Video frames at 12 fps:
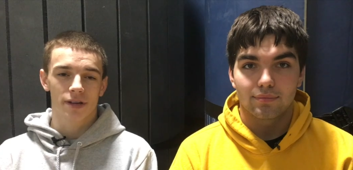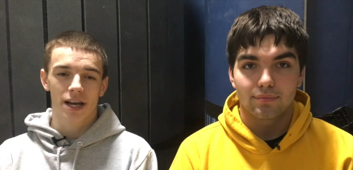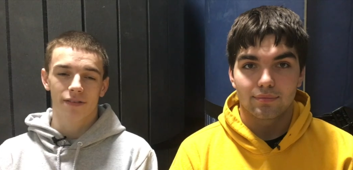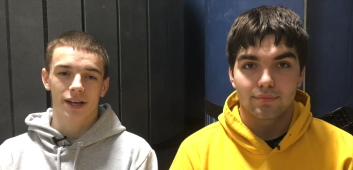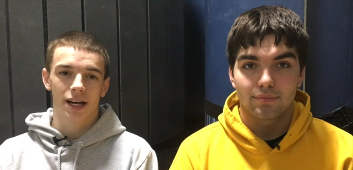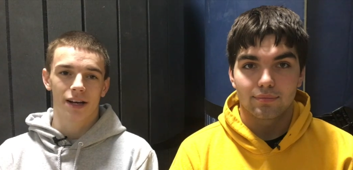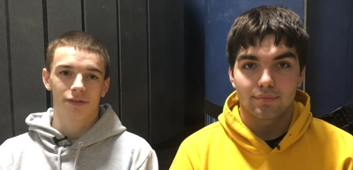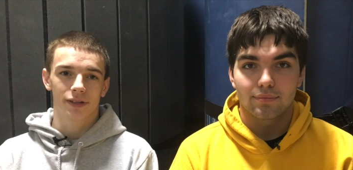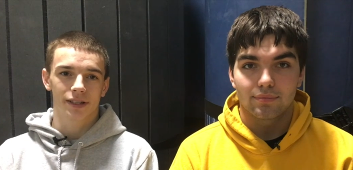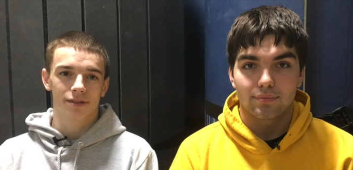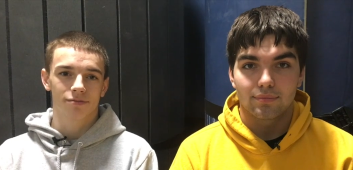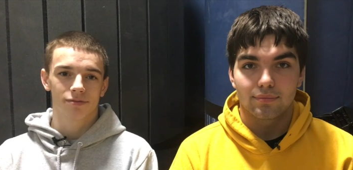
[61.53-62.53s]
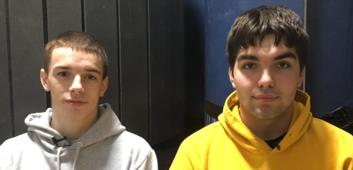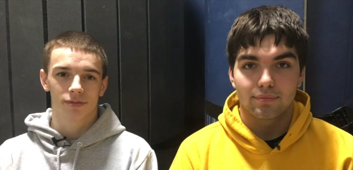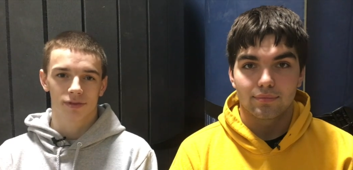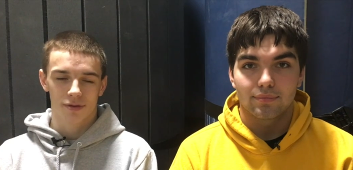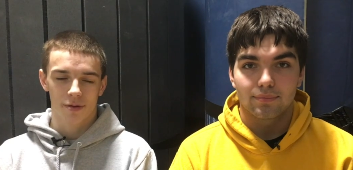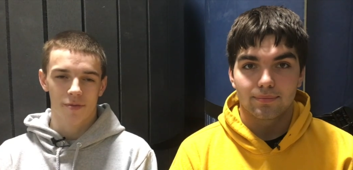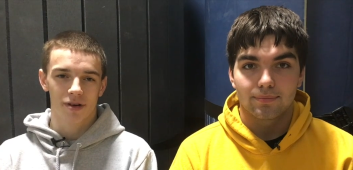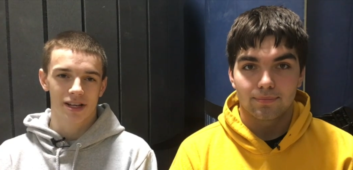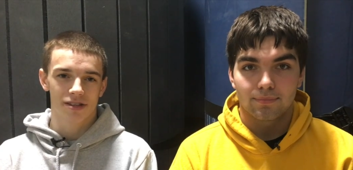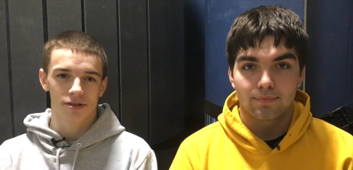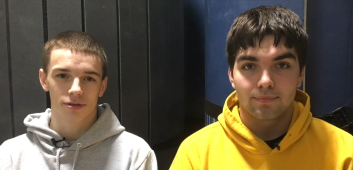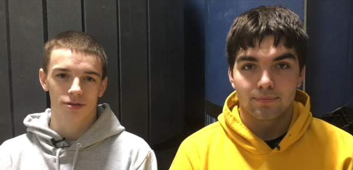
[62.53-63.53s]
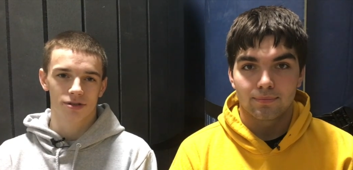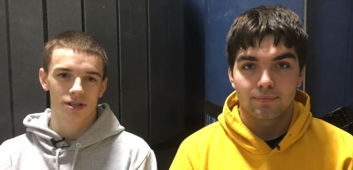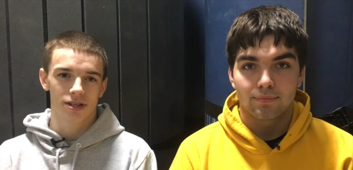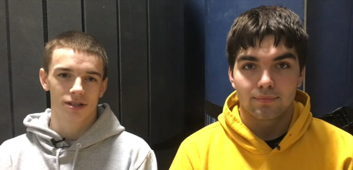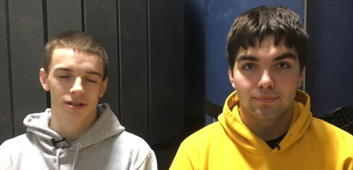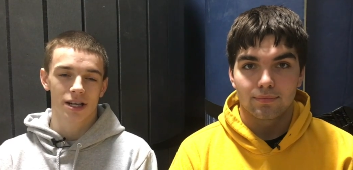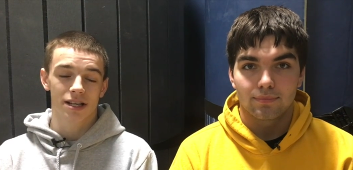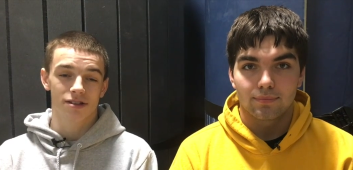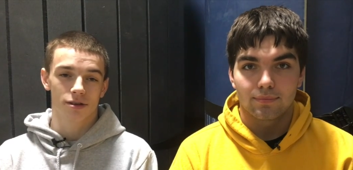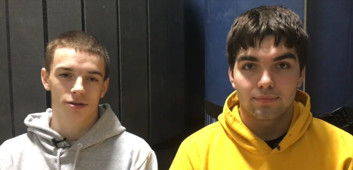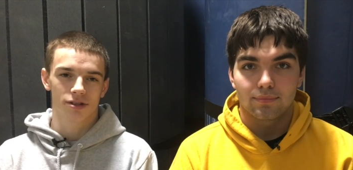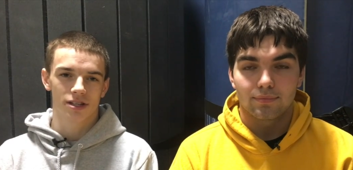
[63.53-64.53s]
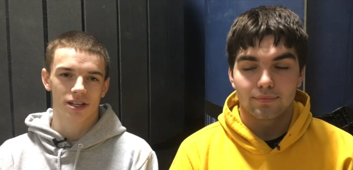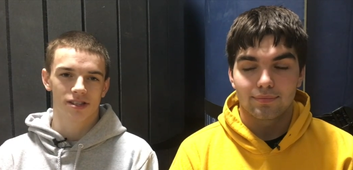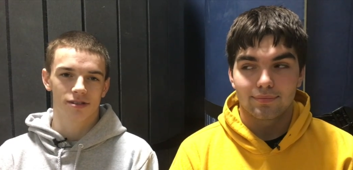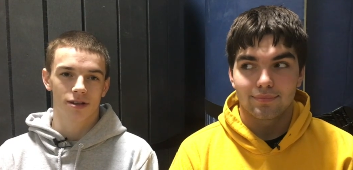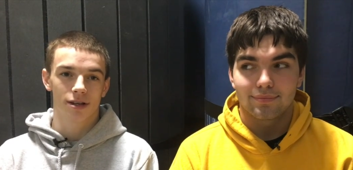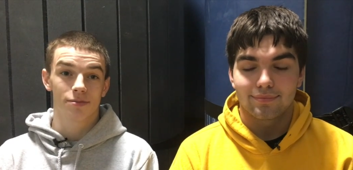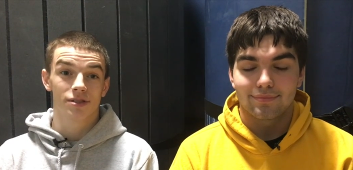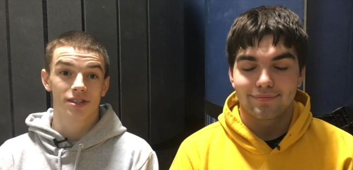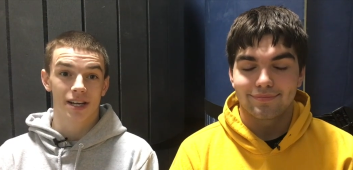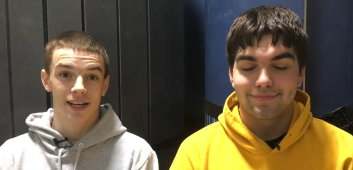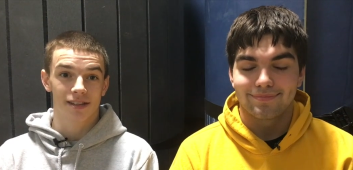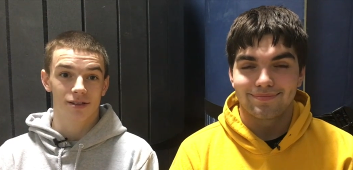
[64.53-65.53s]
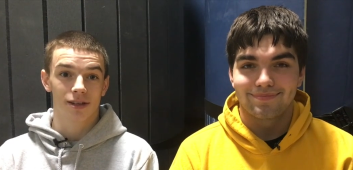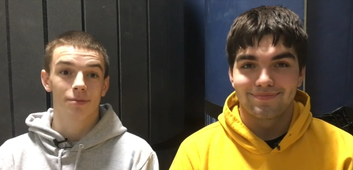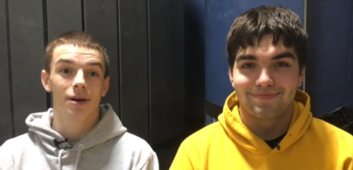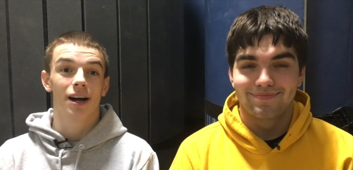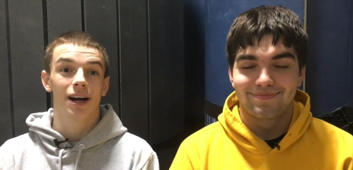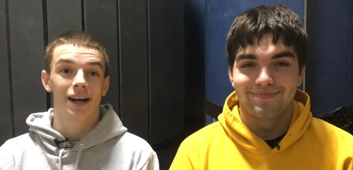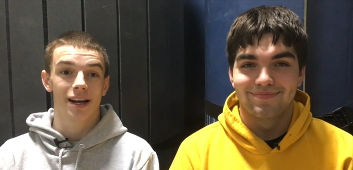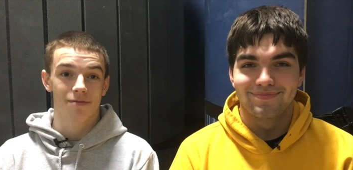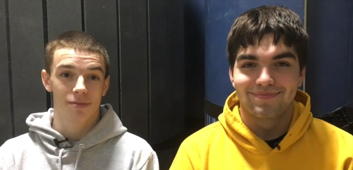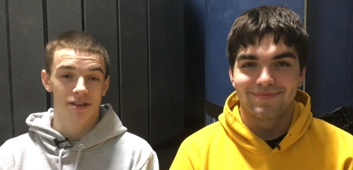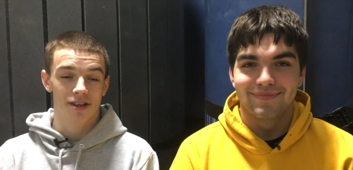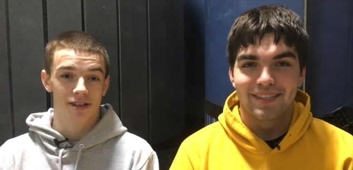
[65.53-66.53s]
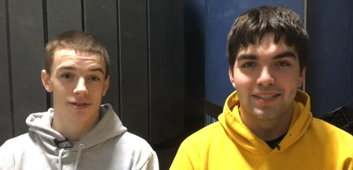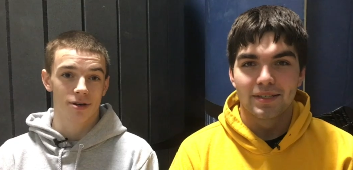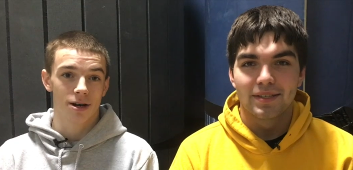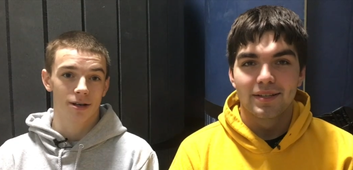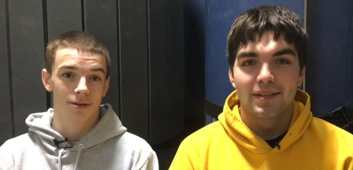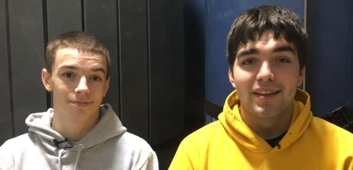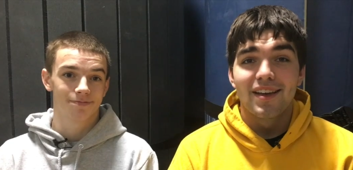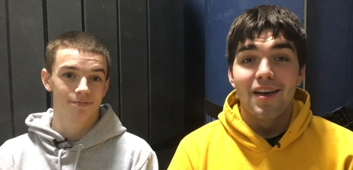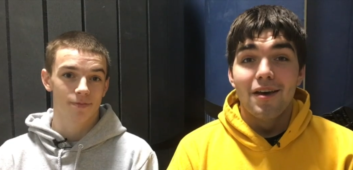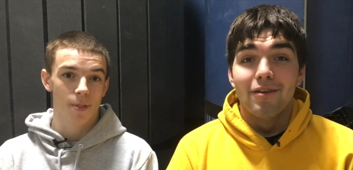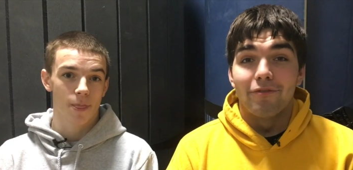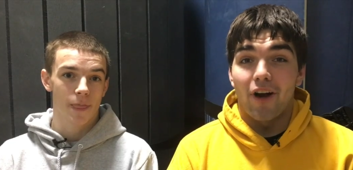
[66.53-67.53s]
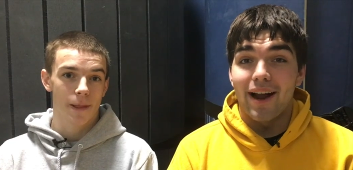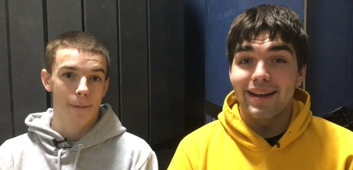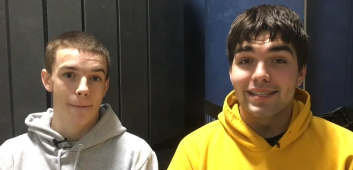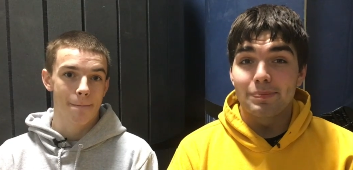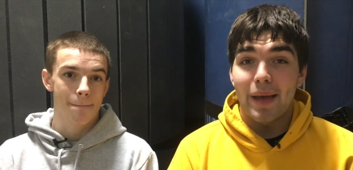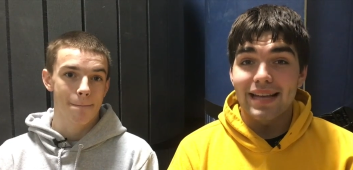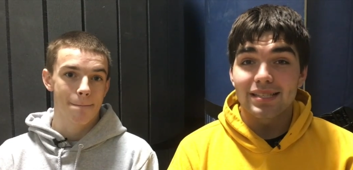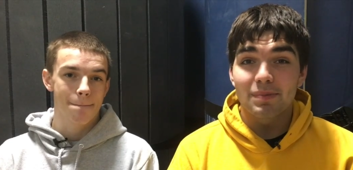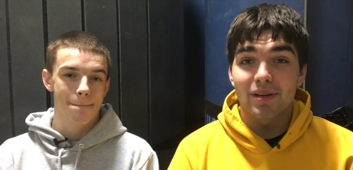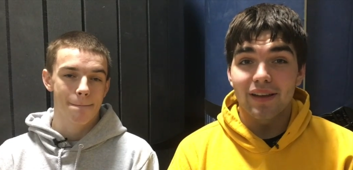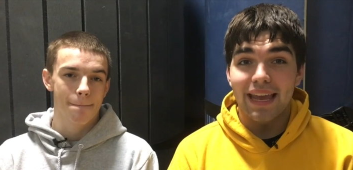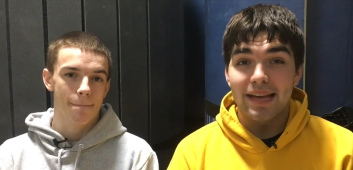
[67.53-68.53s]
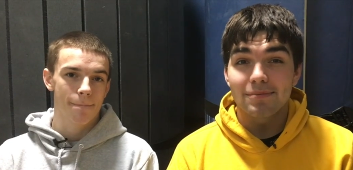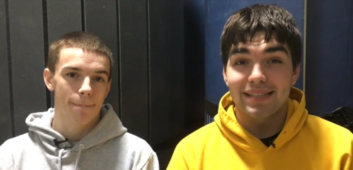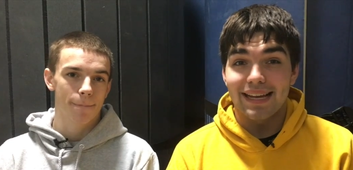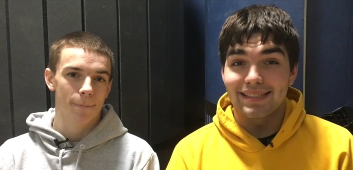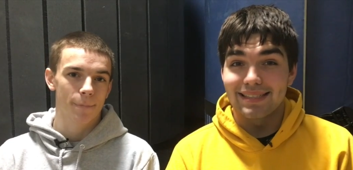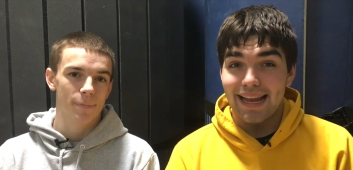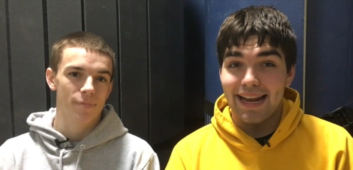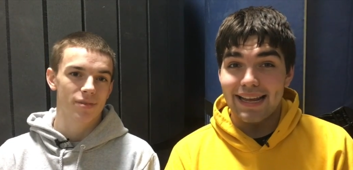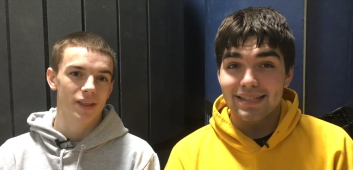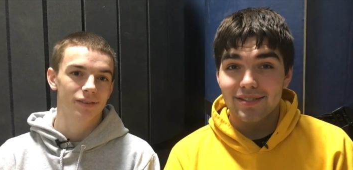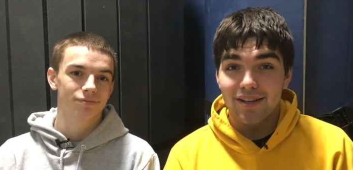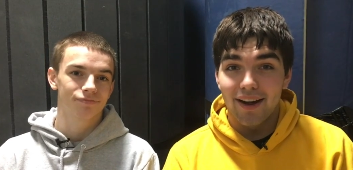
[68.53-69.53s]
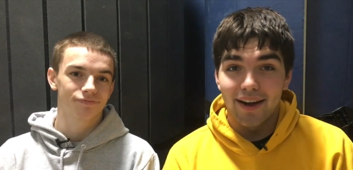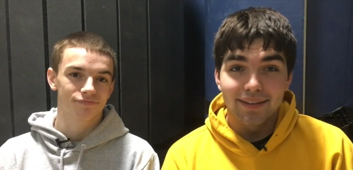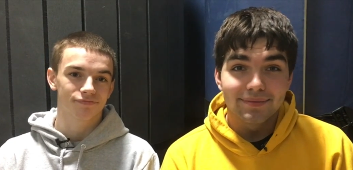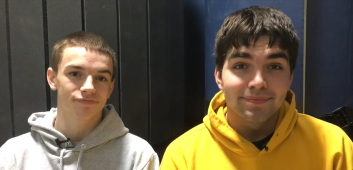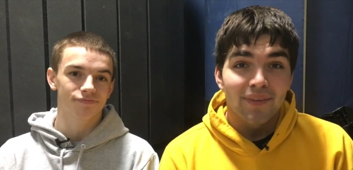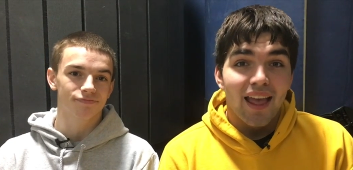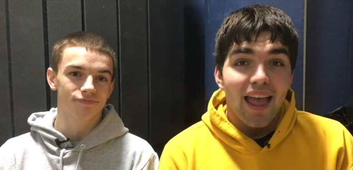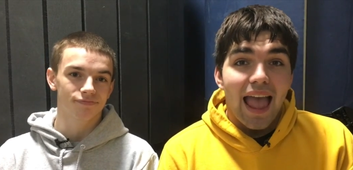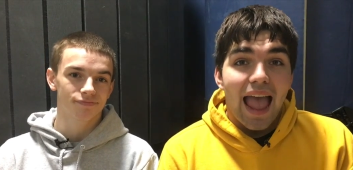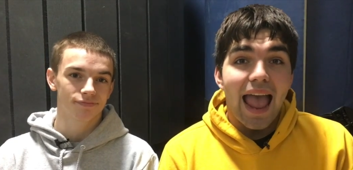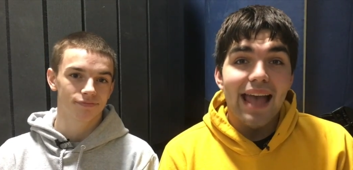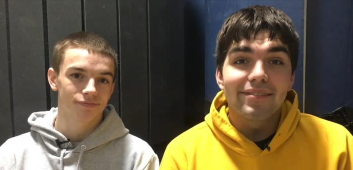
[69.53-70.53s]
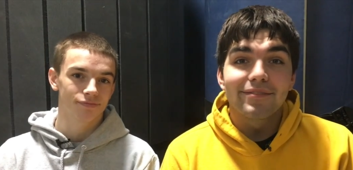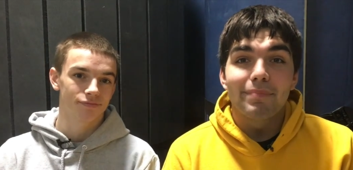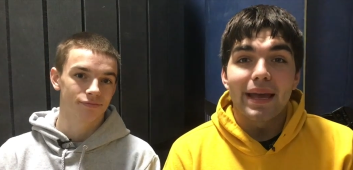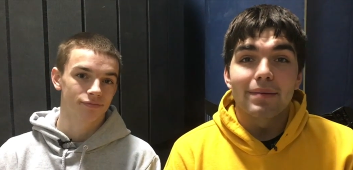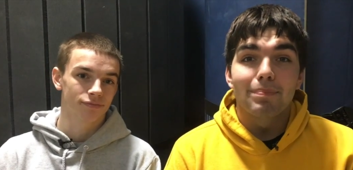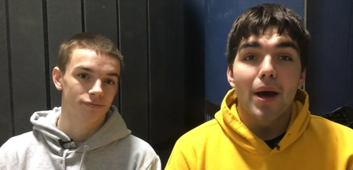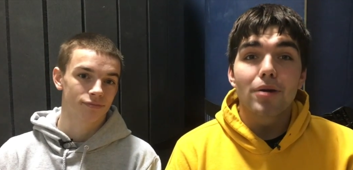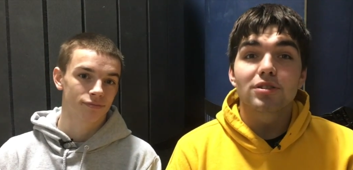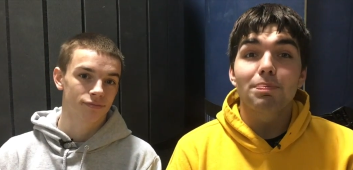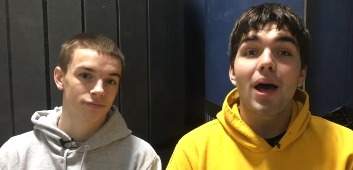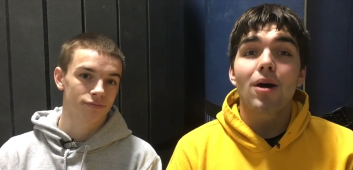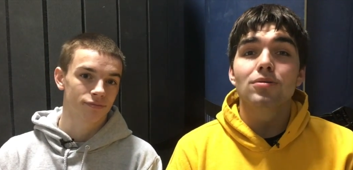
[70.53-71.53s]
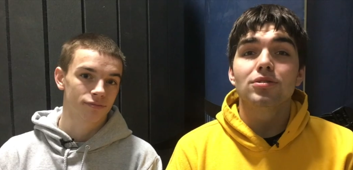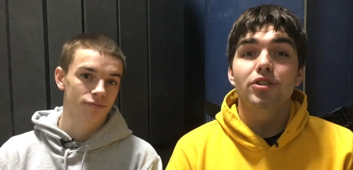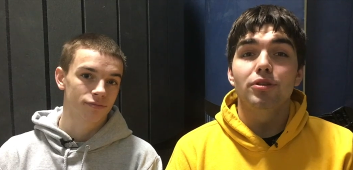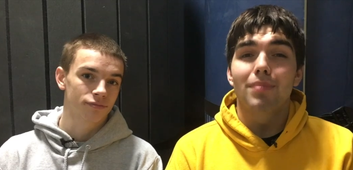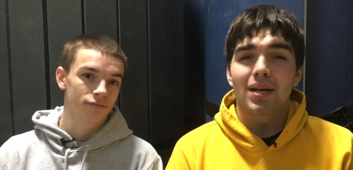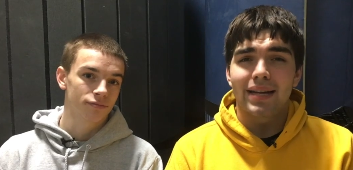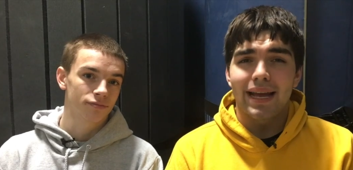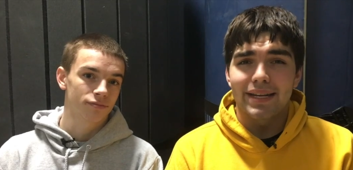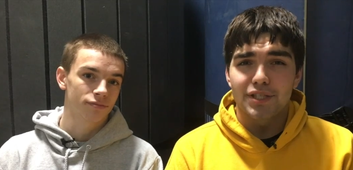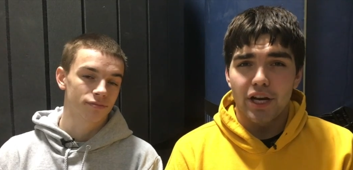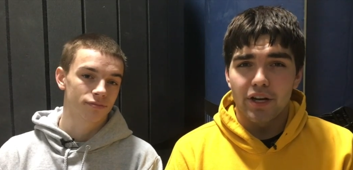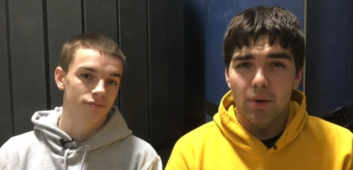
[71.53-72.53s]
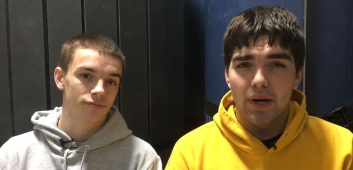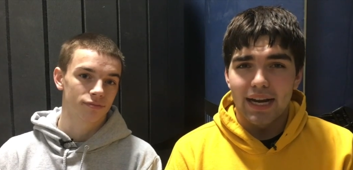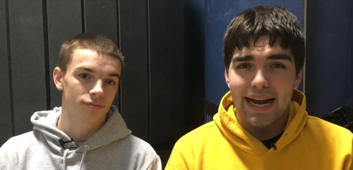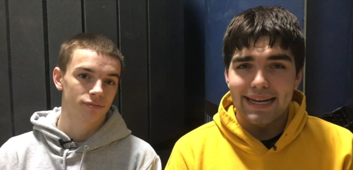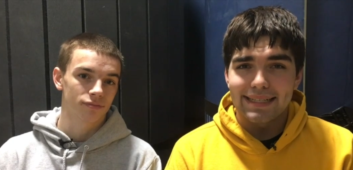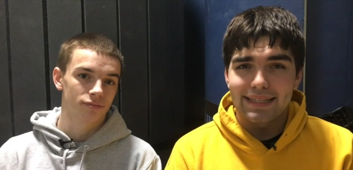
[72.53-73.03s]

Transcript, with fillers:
Speaker 1: you have a conflict. Remember that social studies, not social studies club, science club. I have my things wrong.
Speaker 2: Friday's basketball games at St. Ansgar have been postponed to Monday, January